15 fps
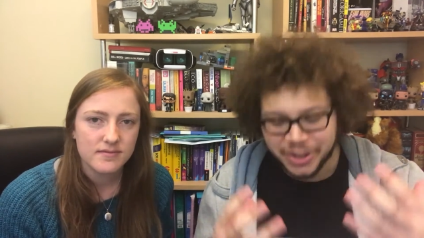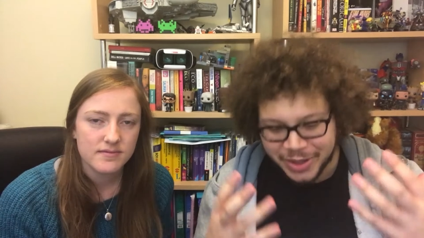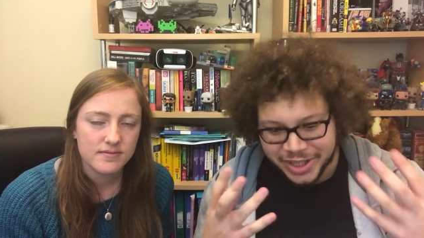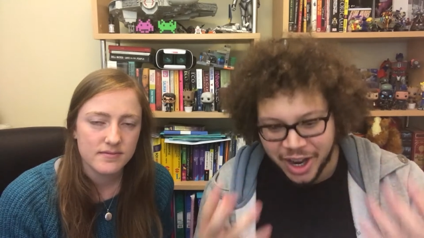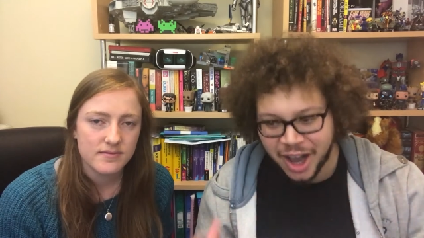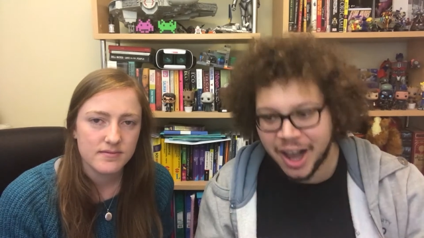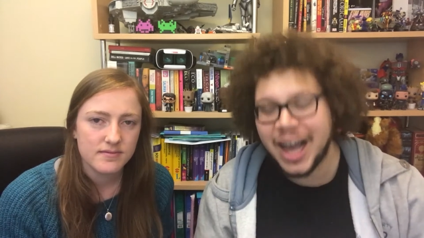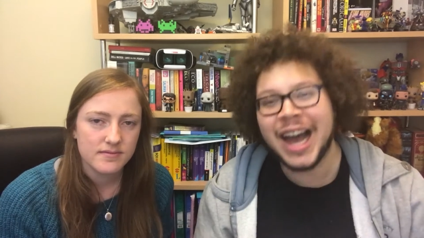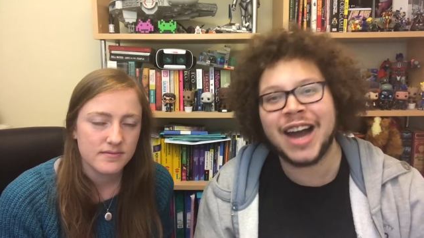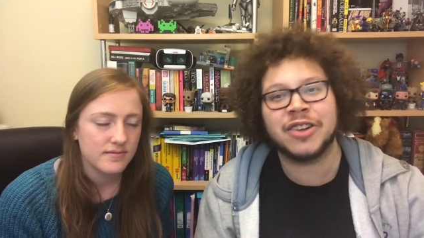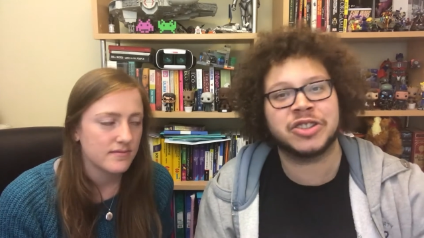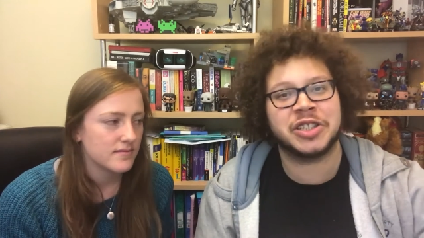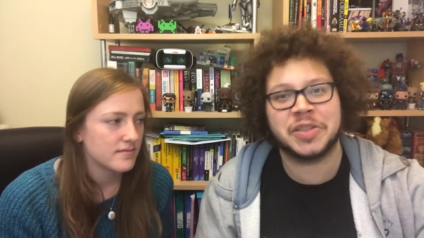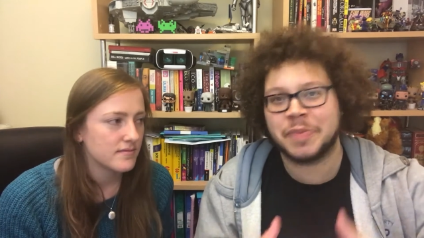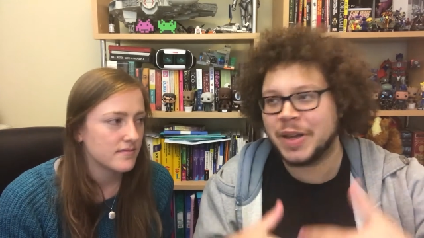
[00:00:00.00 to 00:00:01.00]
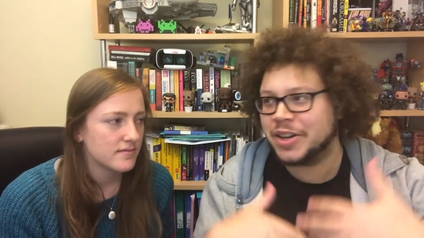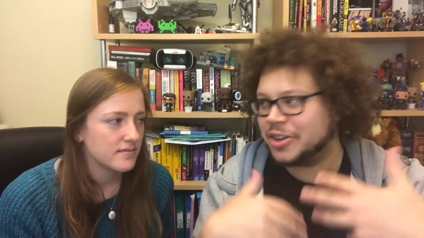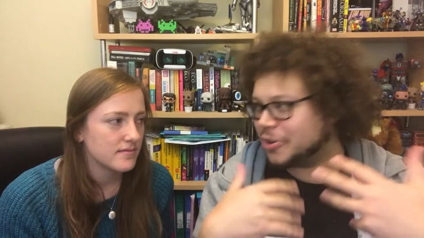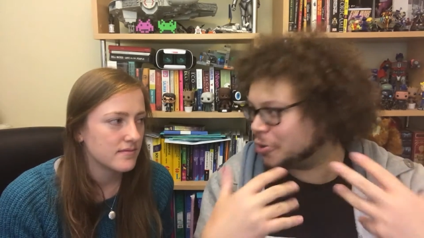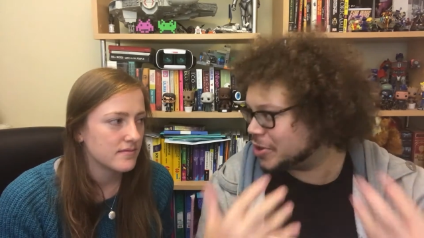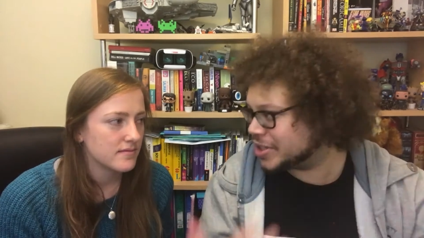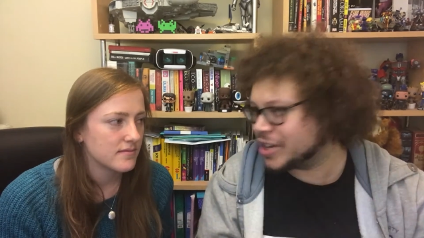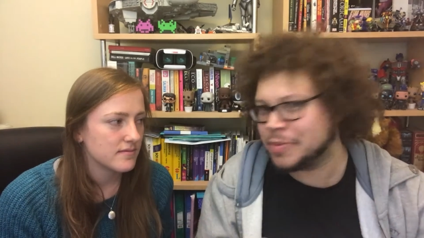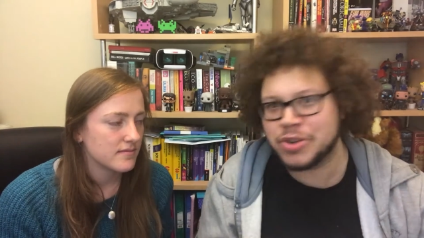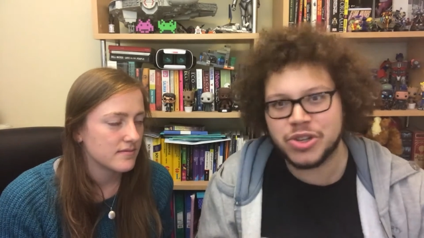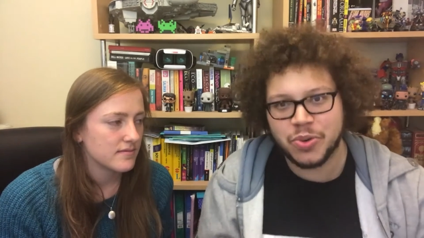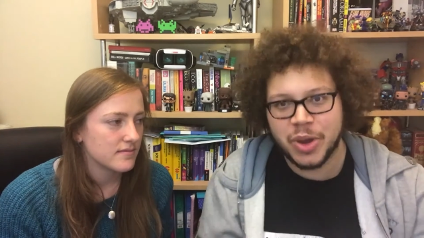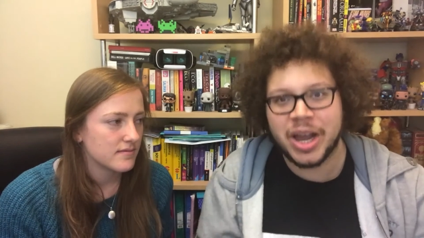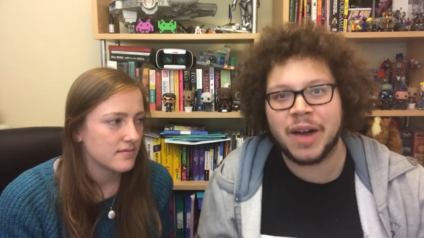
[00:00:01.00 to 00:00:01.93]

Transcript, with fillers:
Speaker 1: So it's her house, she spent all this time